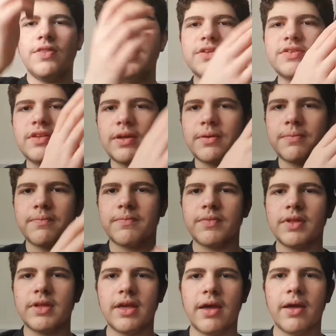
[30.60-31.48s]
This thing,
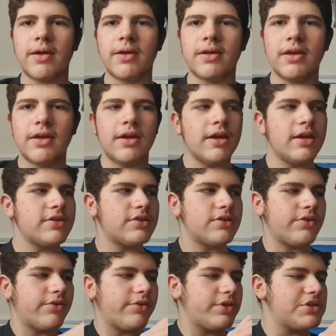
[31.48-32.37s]
yeah.
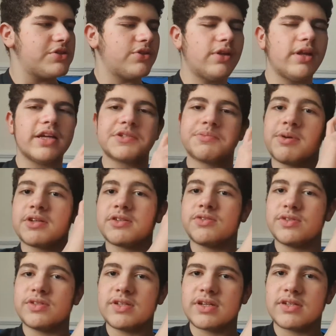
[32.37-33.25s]
It's an original
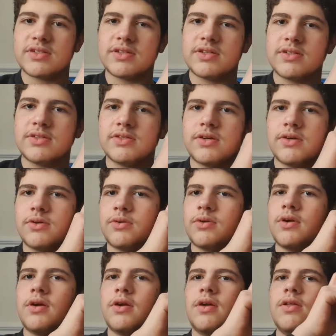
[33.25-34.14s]
Xbox 360,
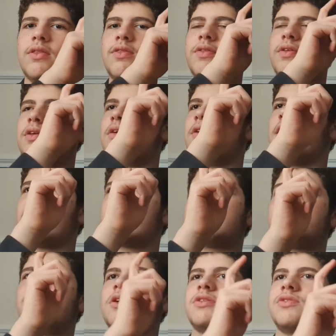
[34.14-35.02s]
so the
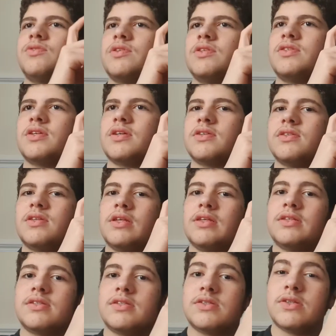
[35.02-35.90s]
Xbox
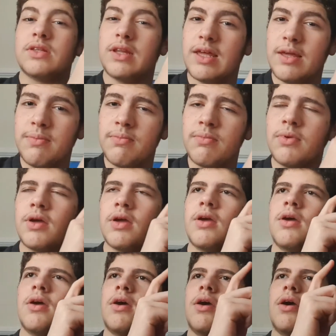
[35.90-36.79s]
360 Slim,
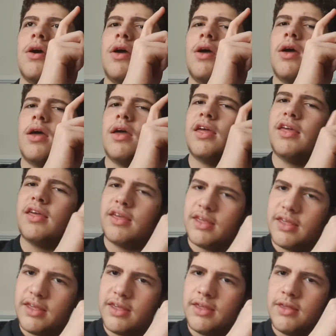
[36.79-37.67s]

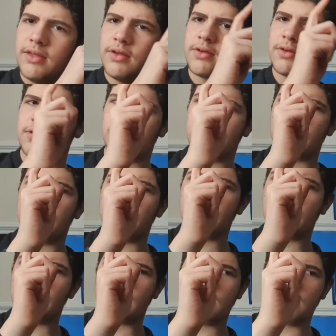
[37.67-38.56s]
E,
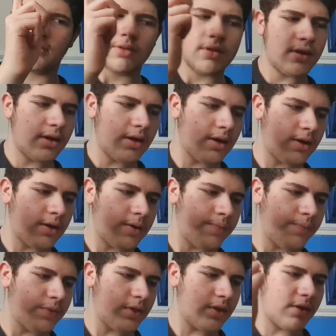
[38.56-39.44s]

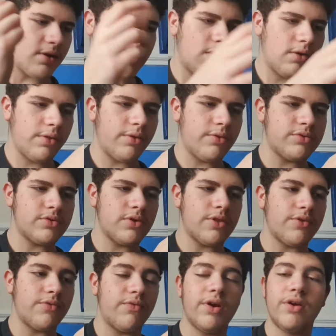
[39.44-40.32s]
and all those
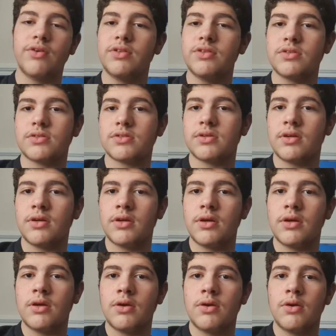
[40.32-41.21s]
other variants
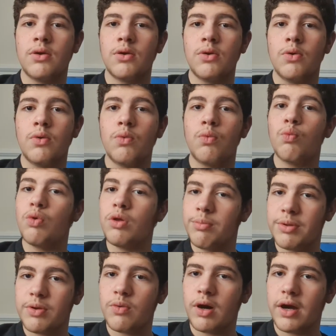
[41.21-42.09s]

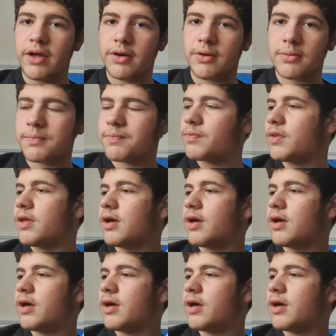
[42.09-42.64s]
will be quieter,